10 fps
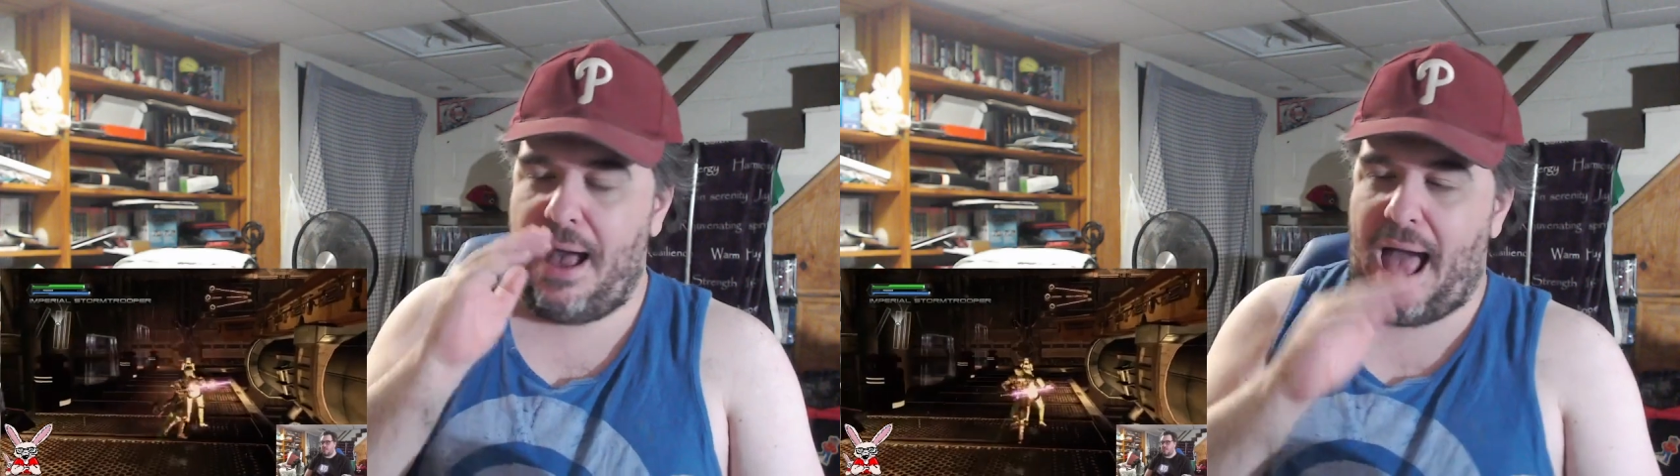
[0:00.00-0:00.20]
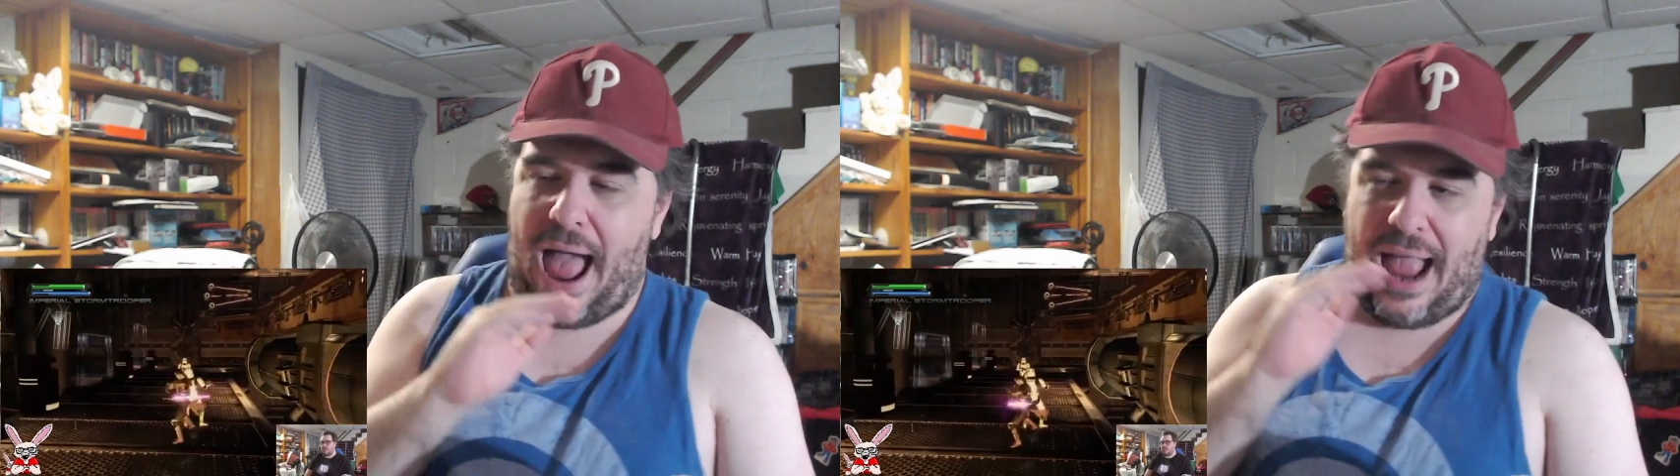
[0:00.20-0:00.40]

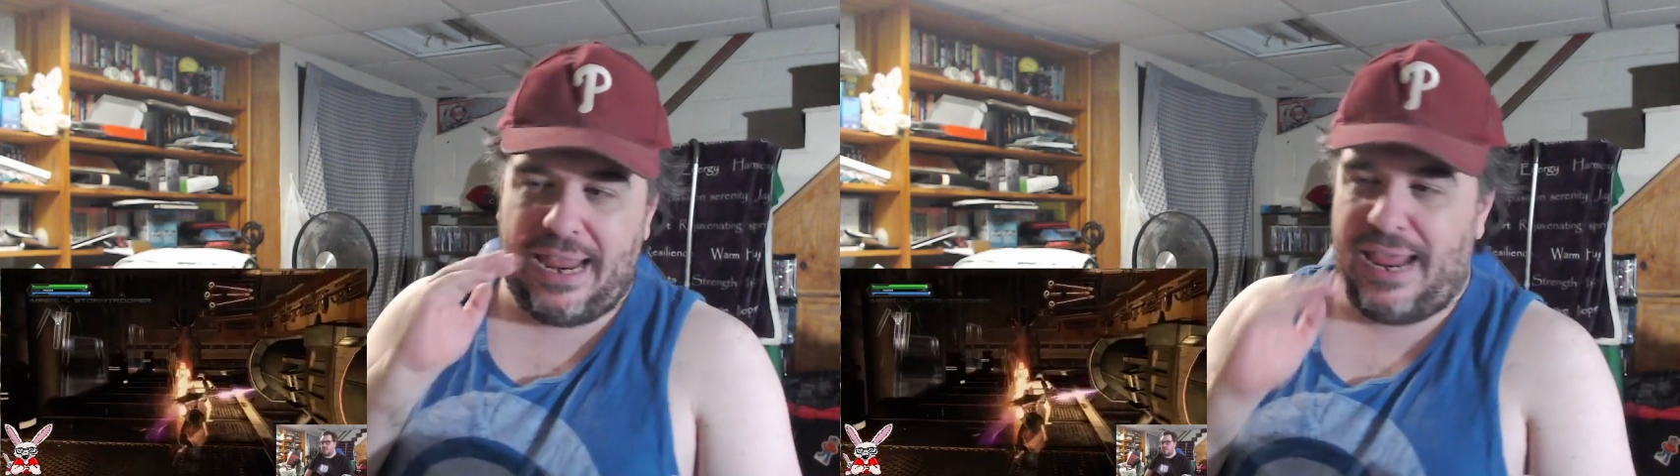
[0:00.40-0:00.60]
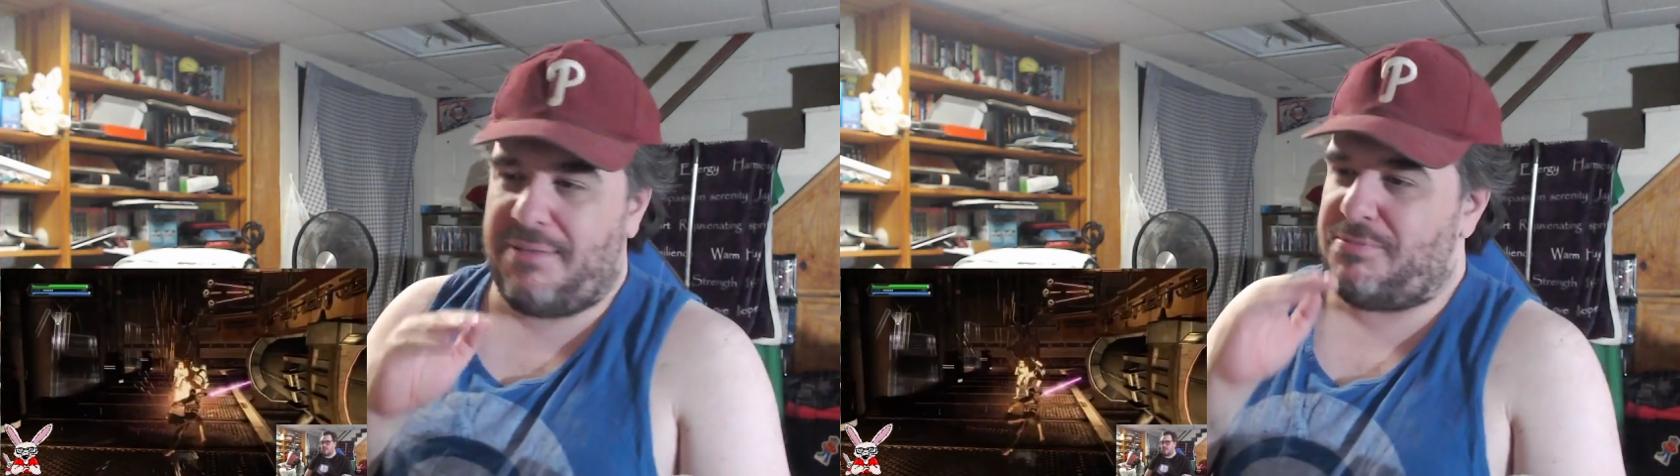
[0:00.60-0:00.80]
I
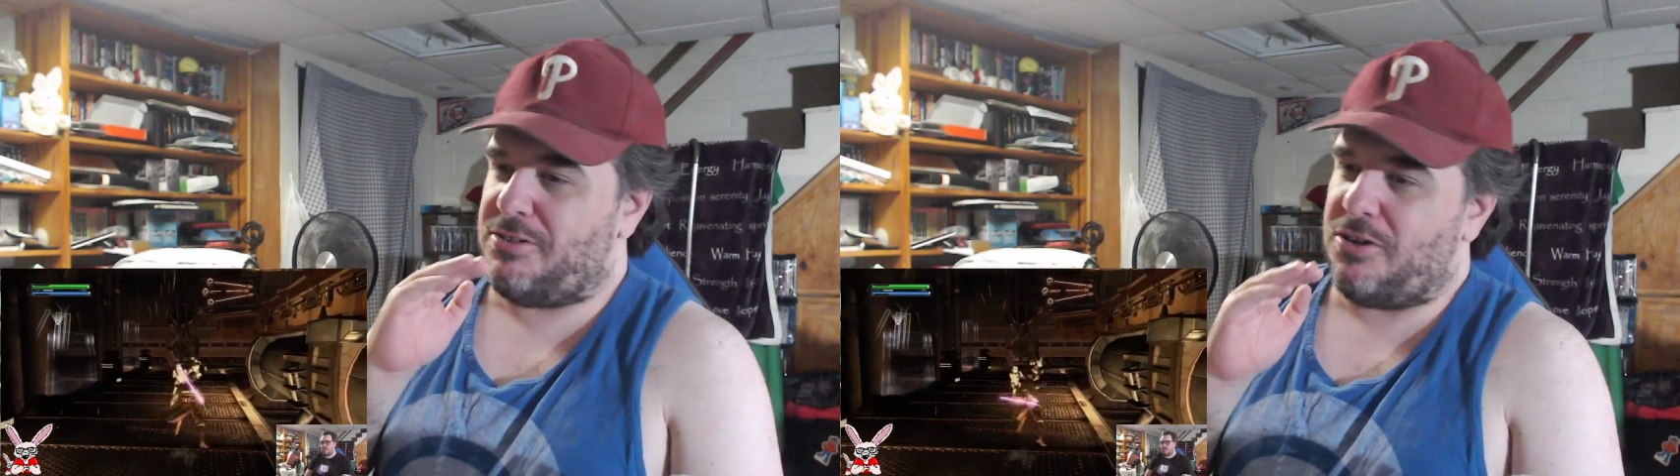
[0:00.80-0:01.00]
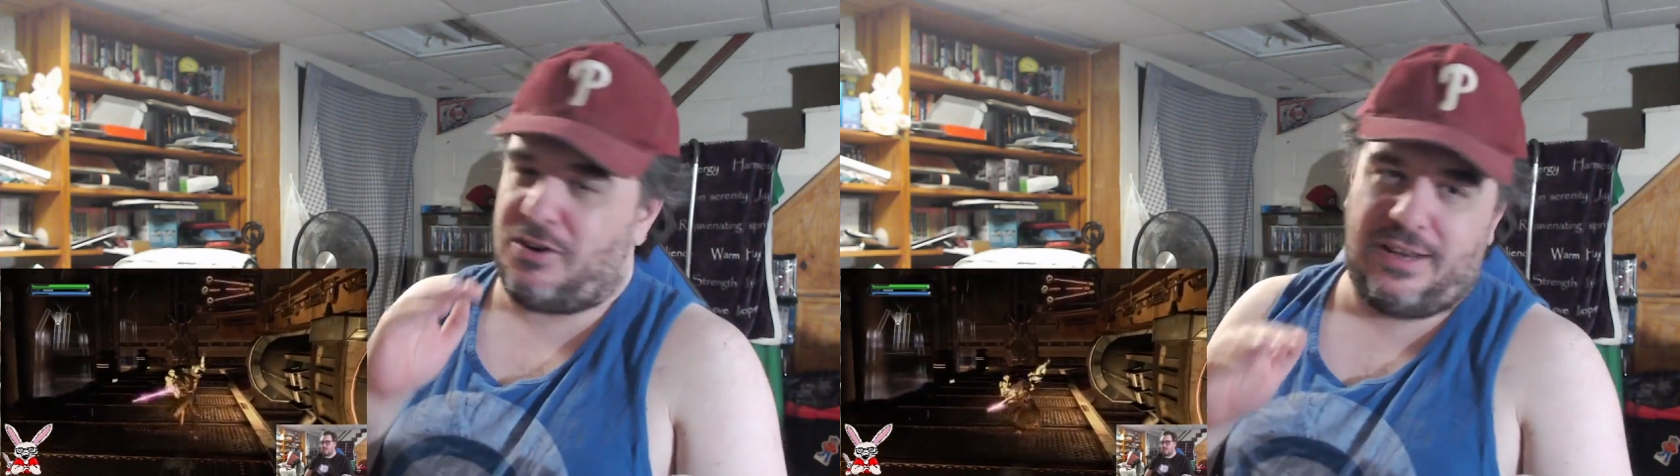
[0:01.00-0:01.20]
am
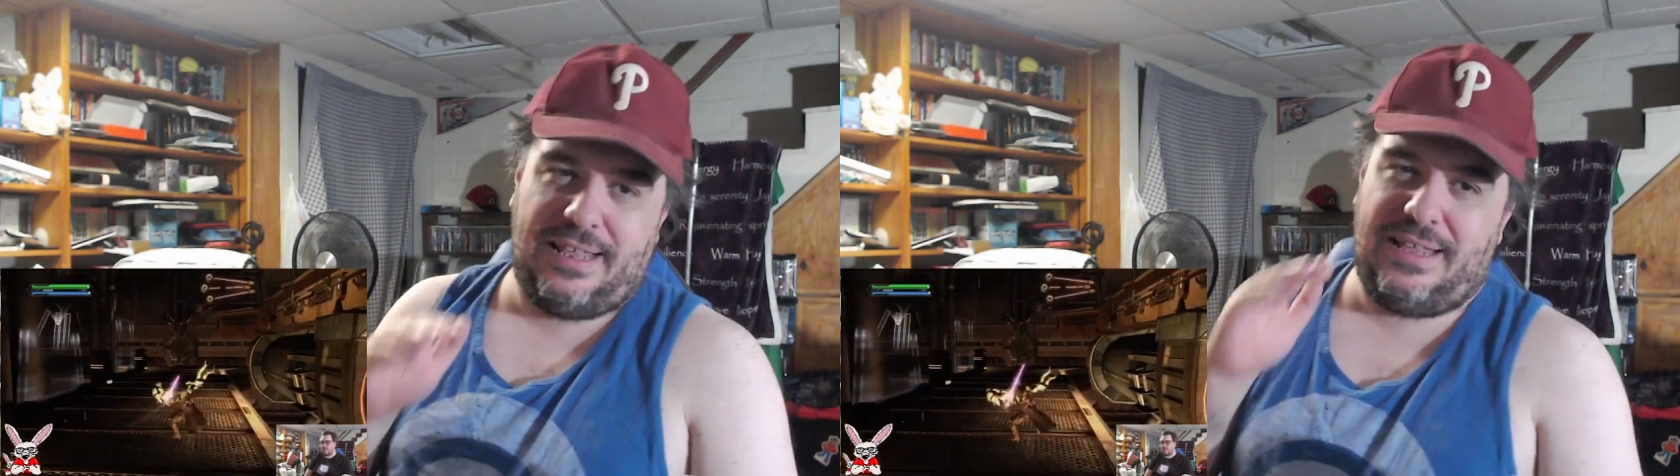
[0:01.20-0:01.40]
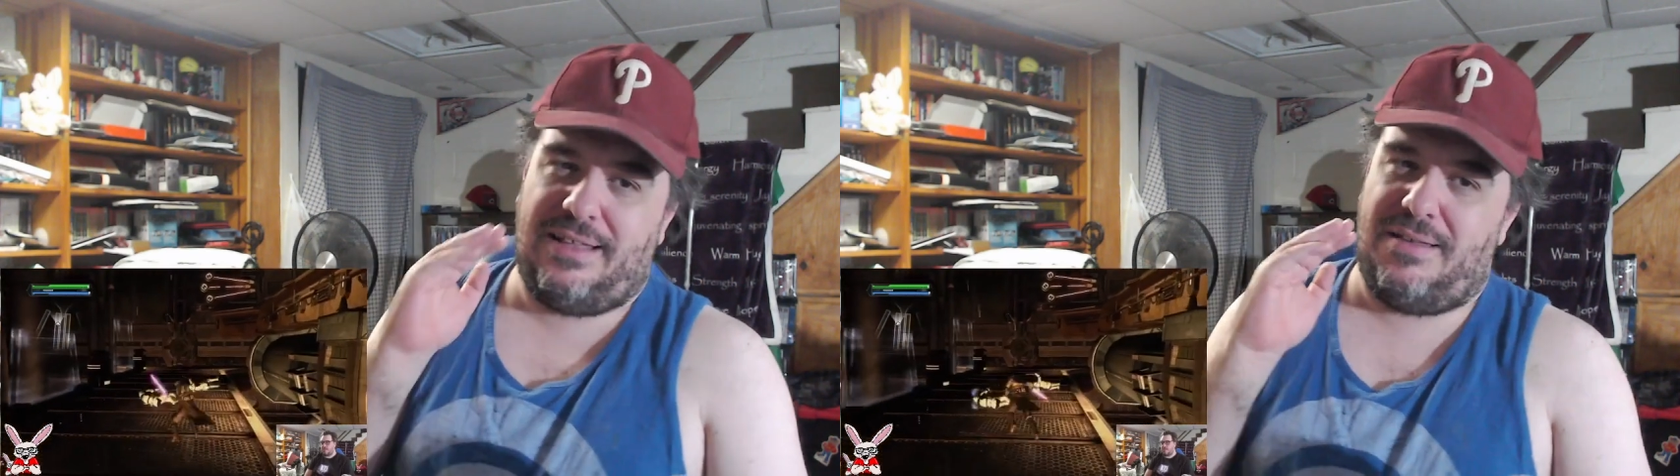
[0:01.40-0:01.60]

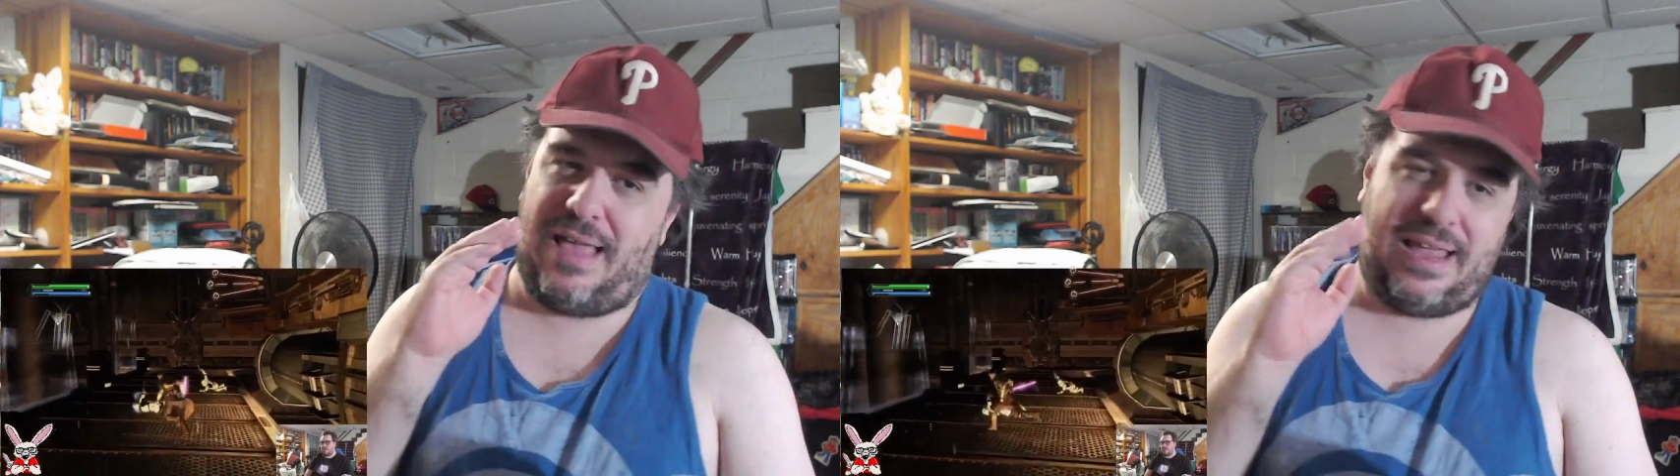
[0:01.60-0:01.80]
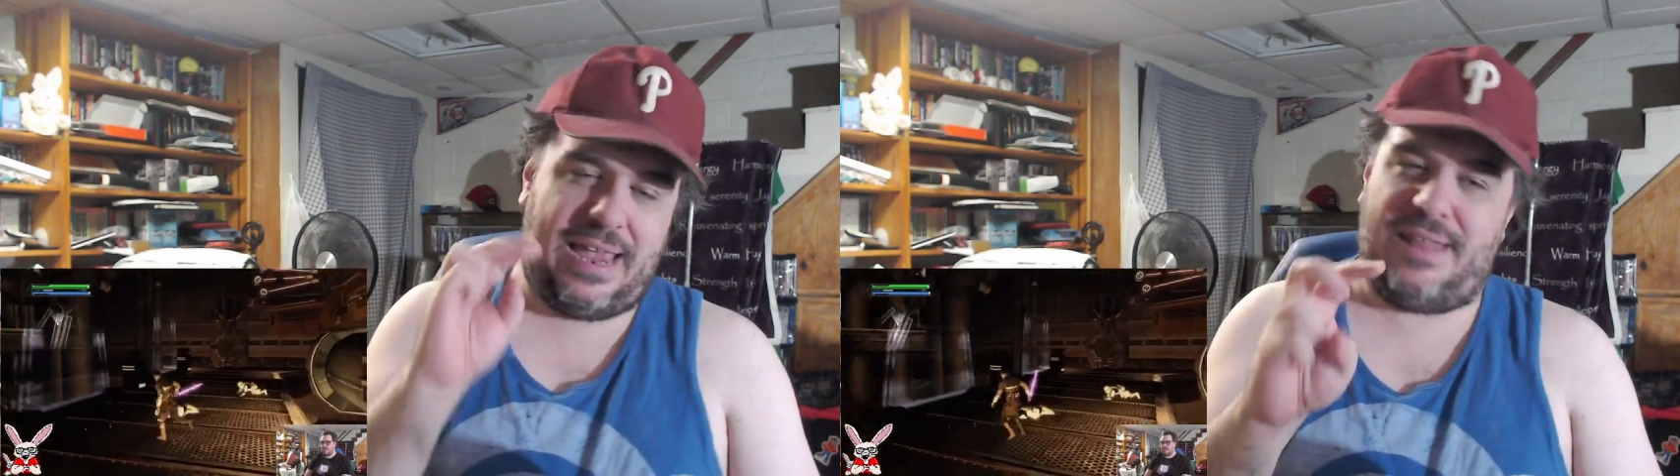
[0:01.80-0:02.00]
certainly,
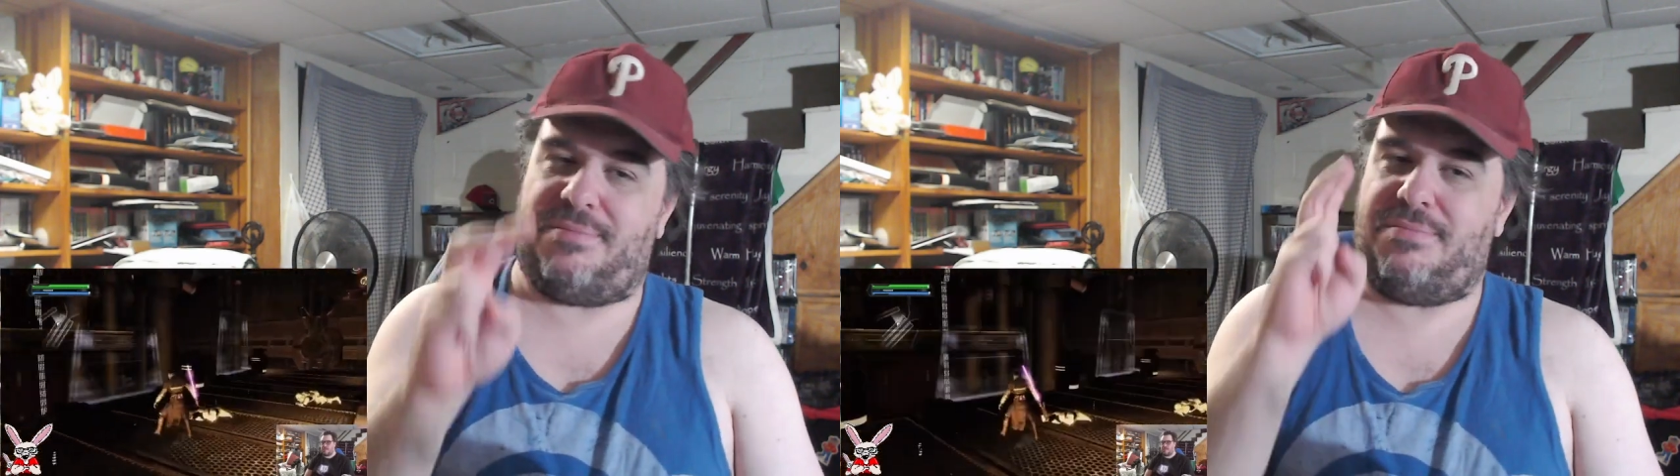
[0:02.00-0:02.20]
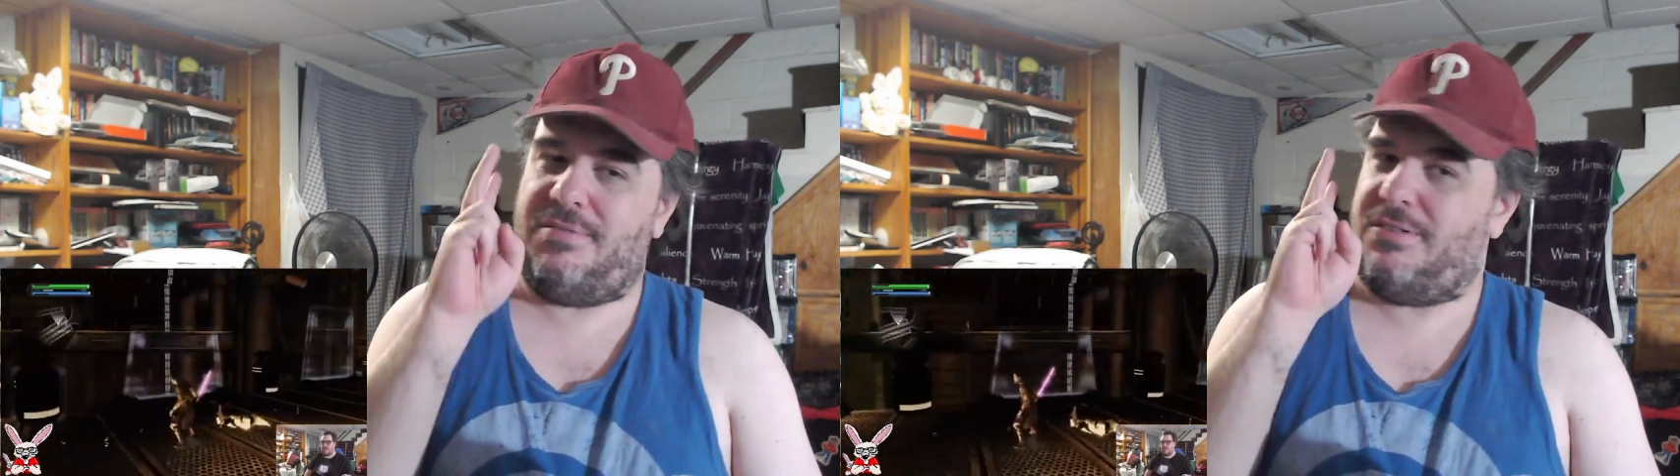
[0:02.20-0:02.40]

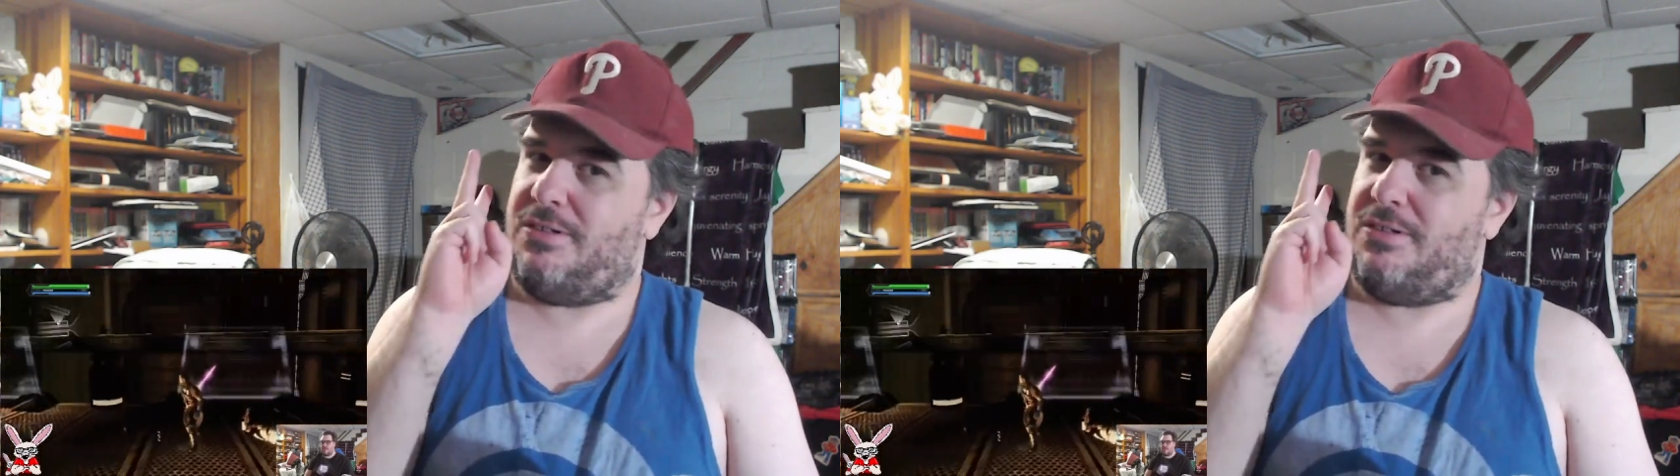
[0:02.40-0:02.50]
again,